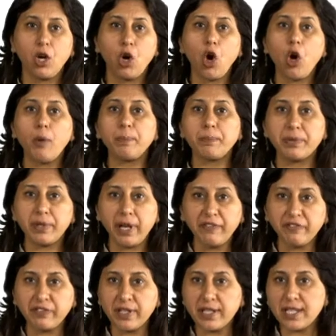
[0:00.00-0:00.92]
or
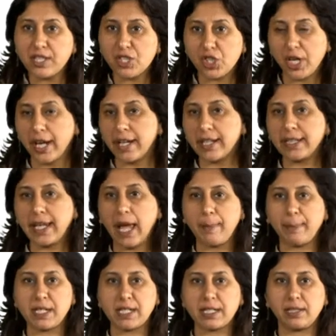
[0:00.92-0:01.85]
preference share
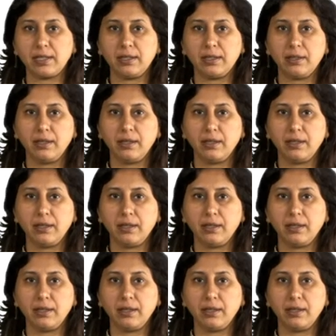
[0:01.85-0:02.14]
capital.